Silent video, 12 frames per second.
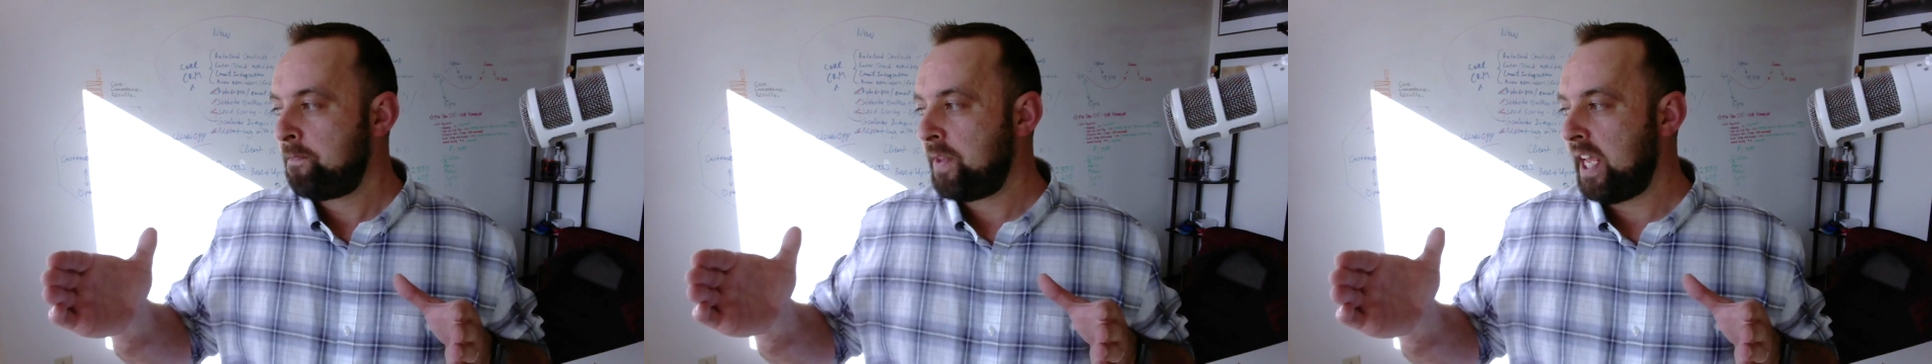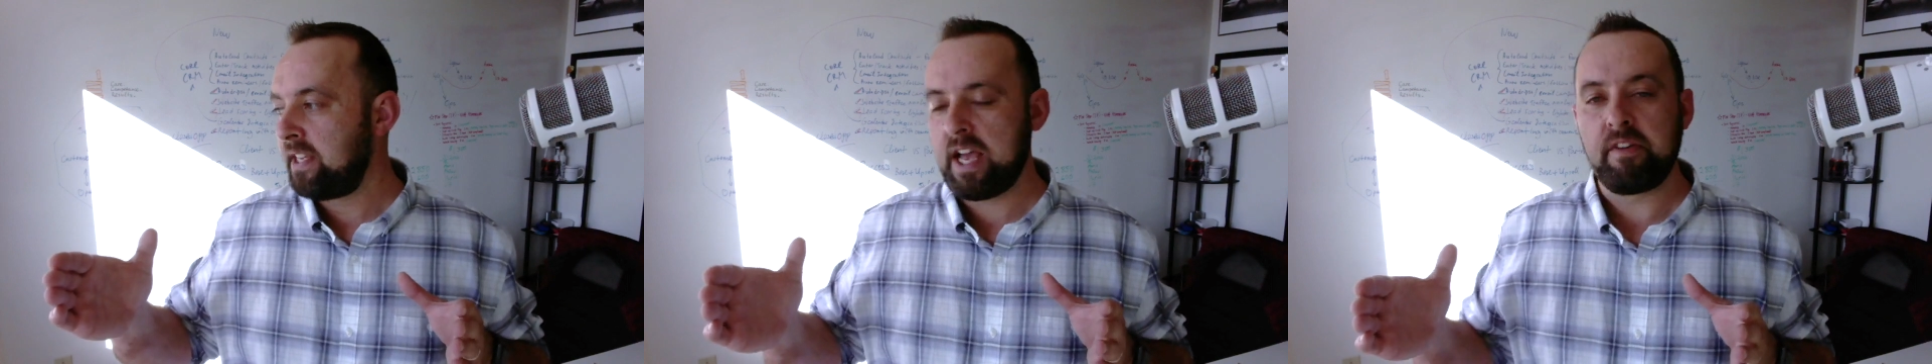
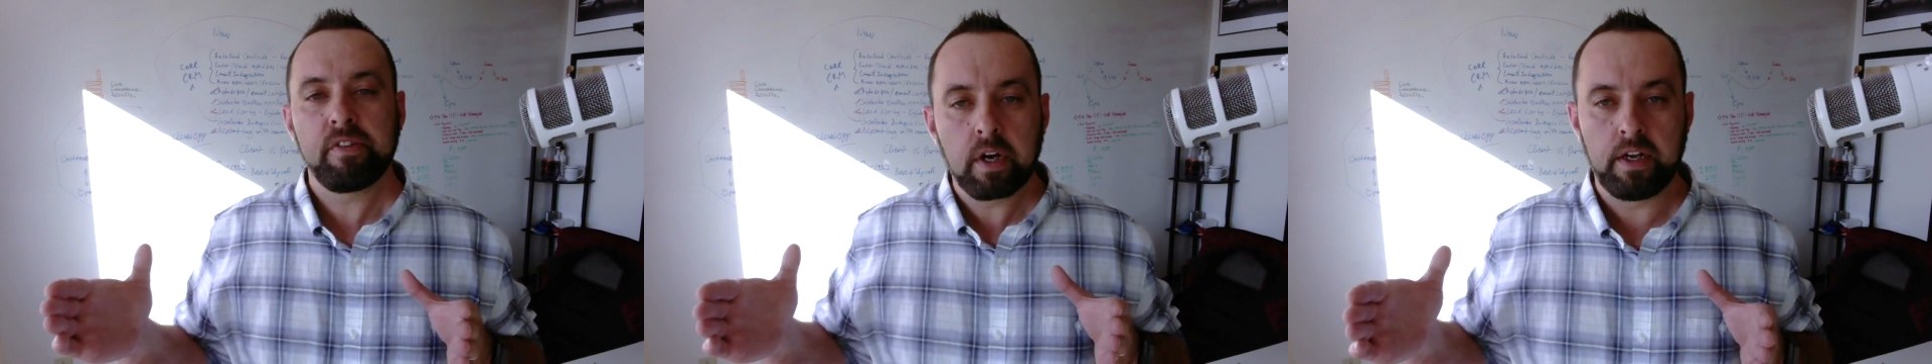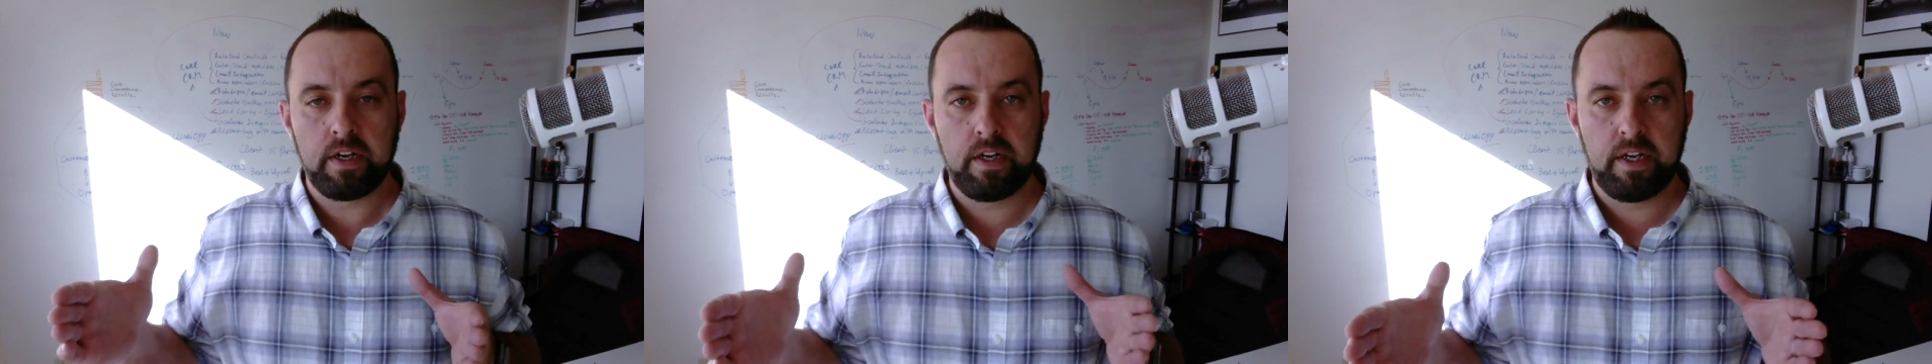is effort,
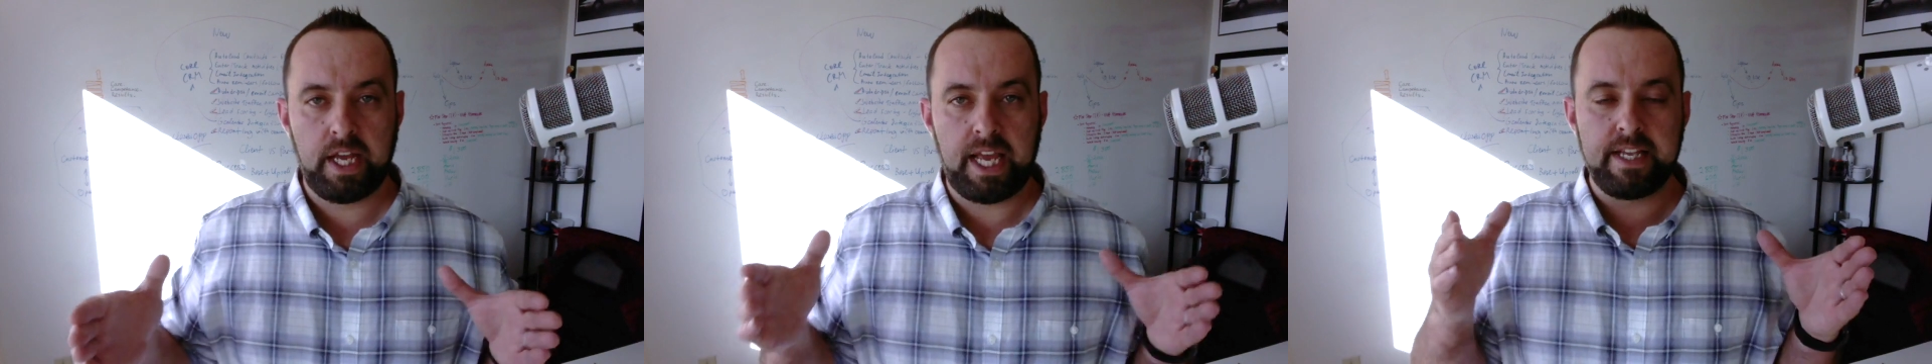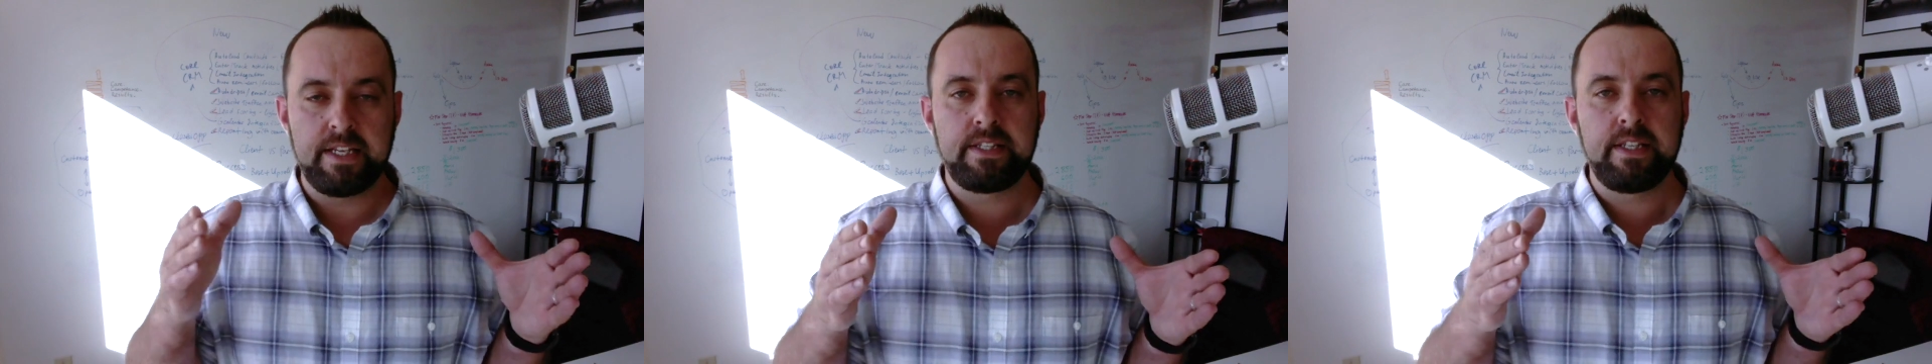
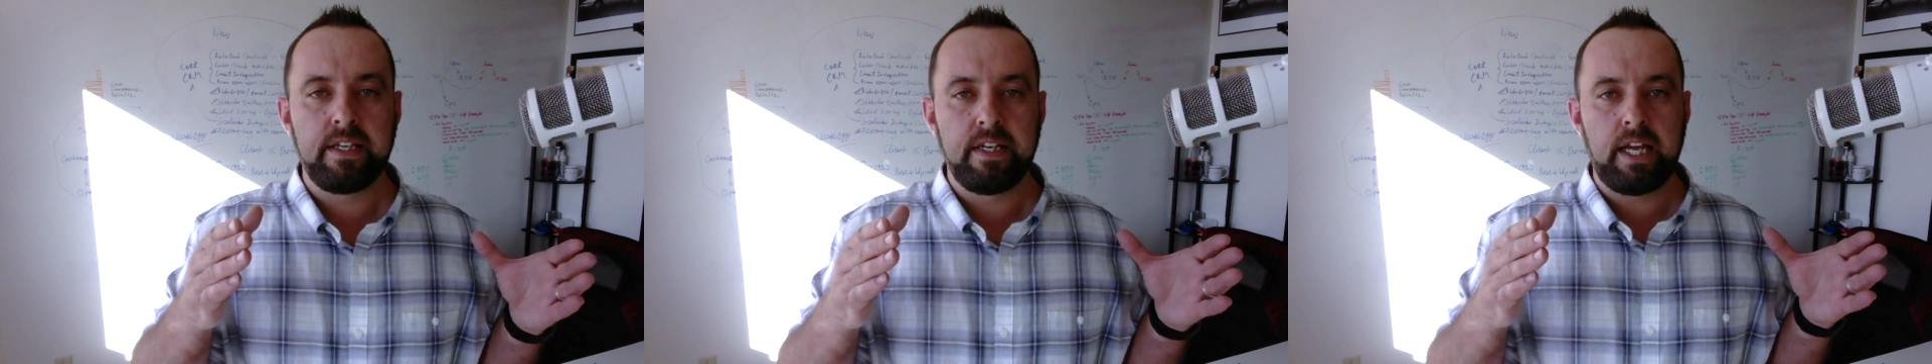is